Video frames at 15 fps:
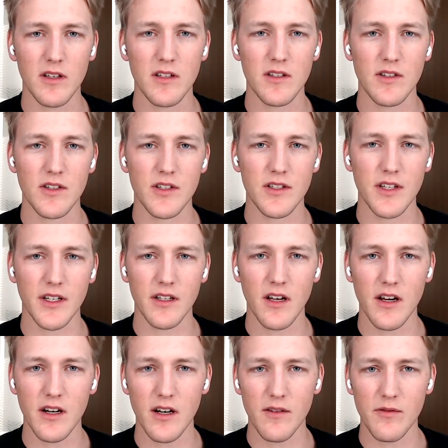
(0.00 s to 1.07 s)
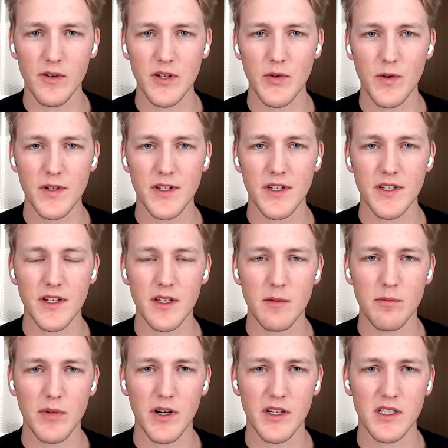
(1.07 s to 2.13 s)
Is there just like not enough resources on
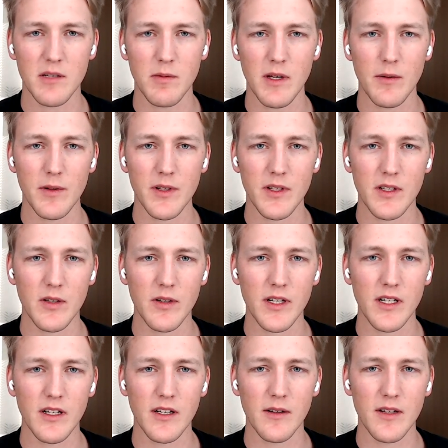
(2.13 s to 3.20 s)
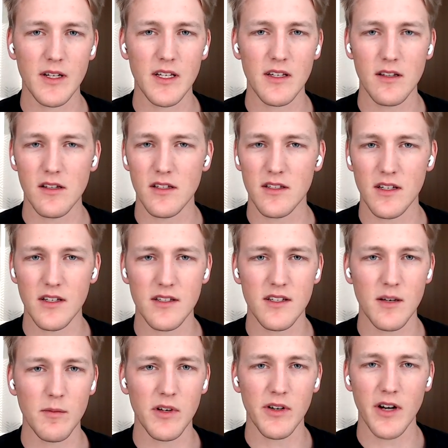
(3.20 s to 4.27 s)
the books to be able to do it? Uh, is this
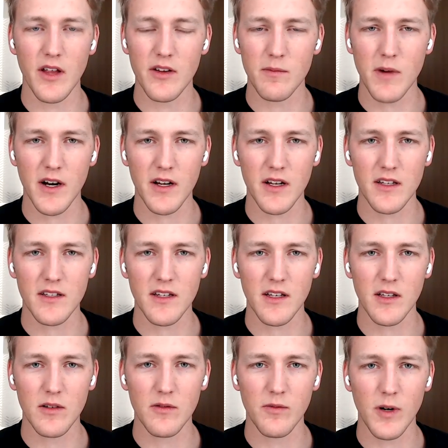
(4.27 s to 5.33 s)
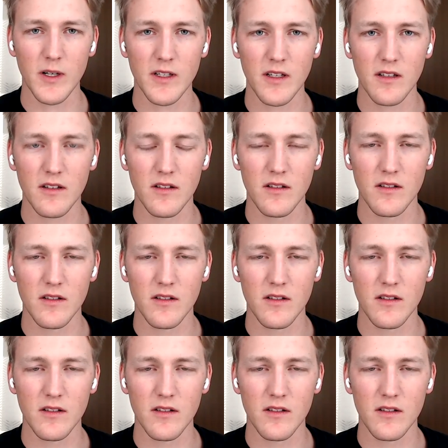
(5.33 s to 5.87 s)
similar in other markets that you've worked in?